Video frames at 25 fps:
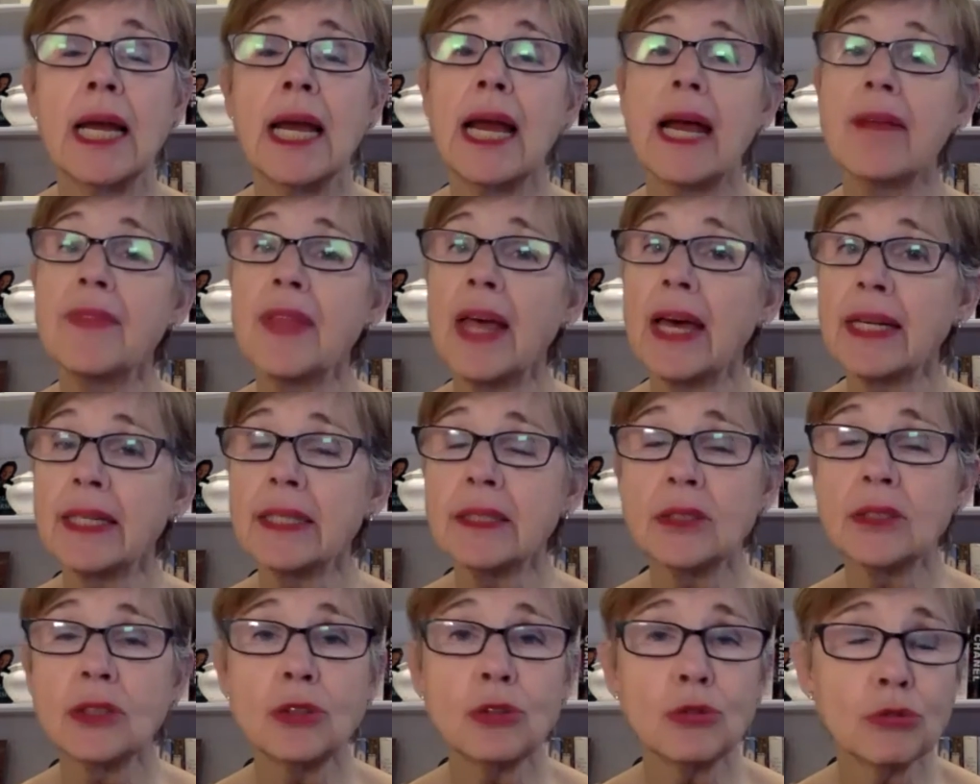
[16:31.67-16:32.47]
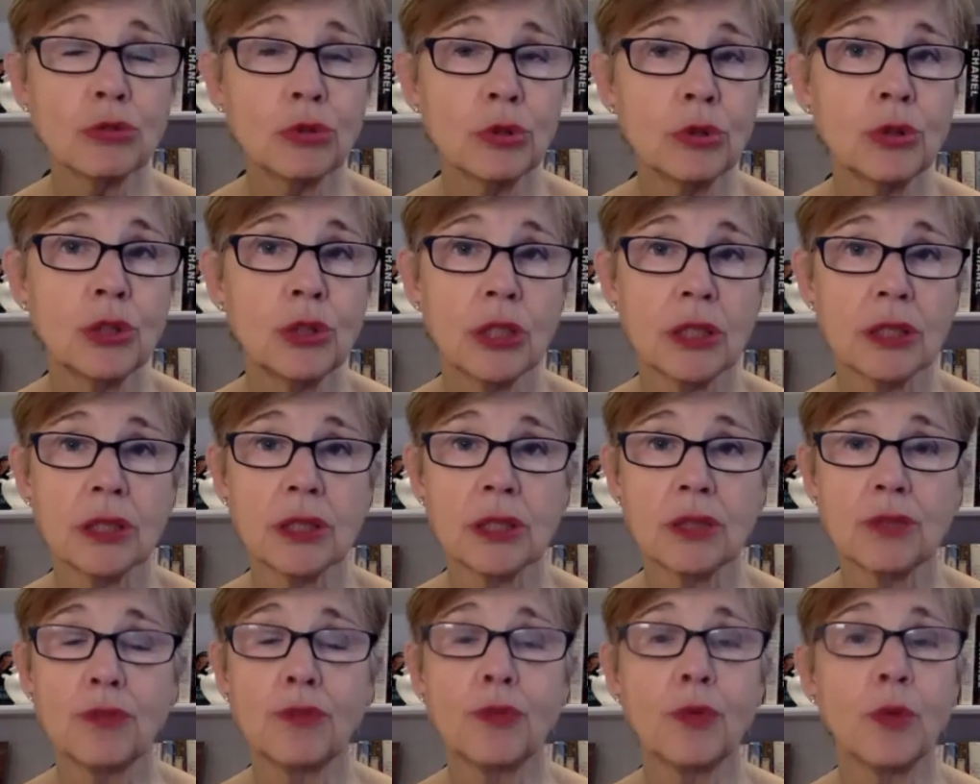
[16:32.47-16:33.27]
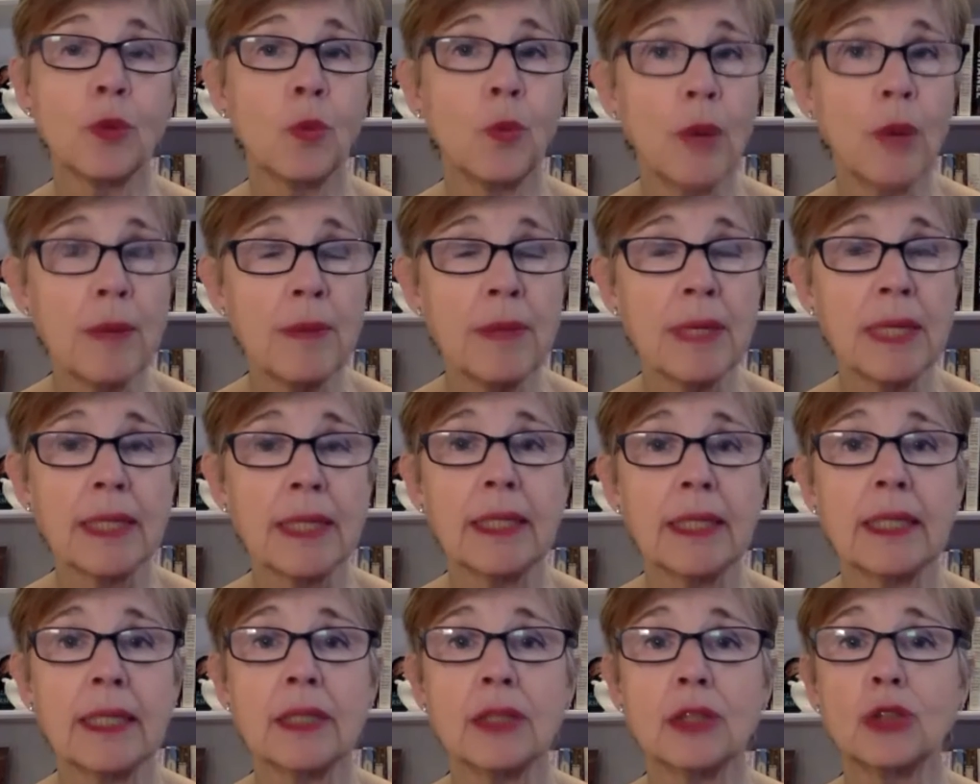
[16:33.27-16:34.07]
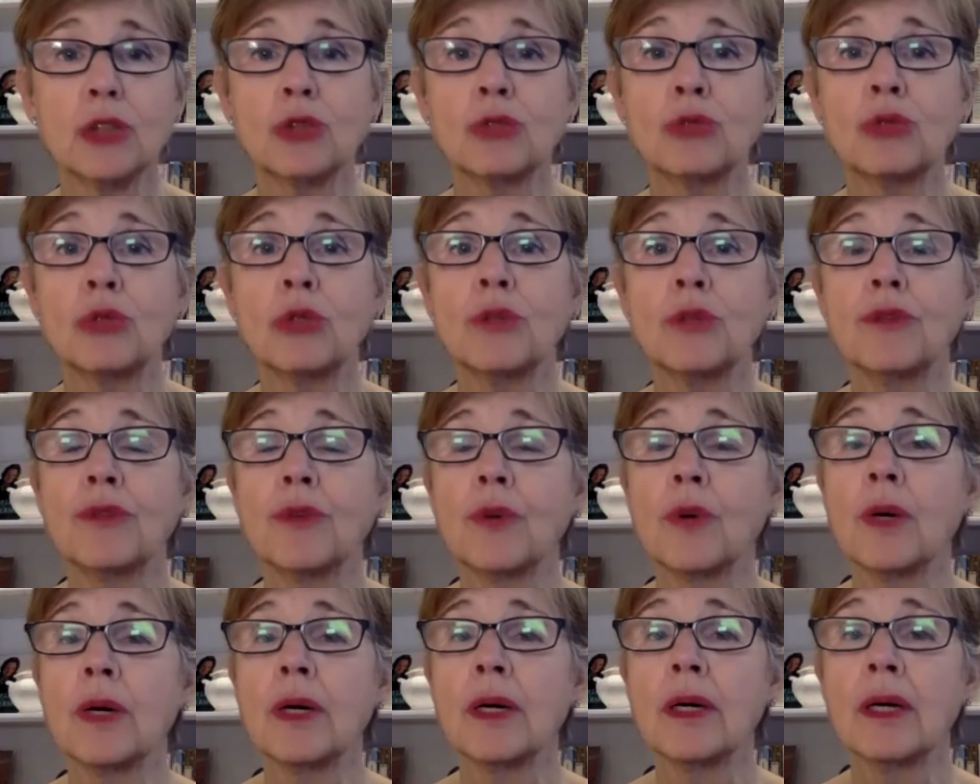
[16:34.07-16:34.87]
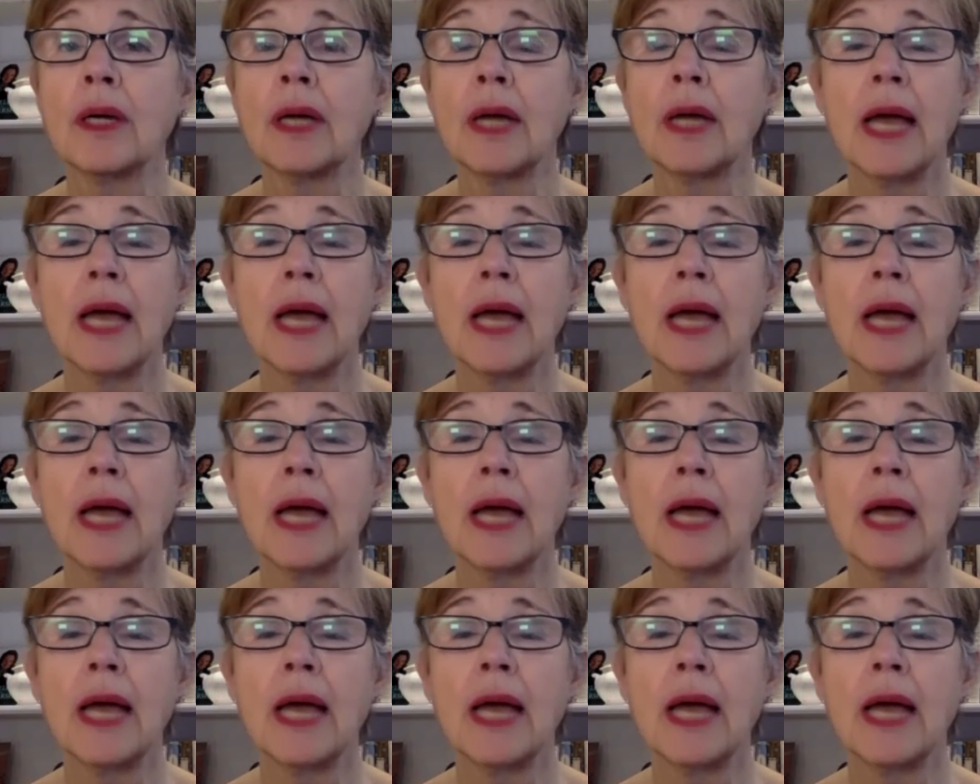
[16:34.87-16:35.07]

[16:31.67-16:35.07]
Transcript: and that isn't true just for women it's true for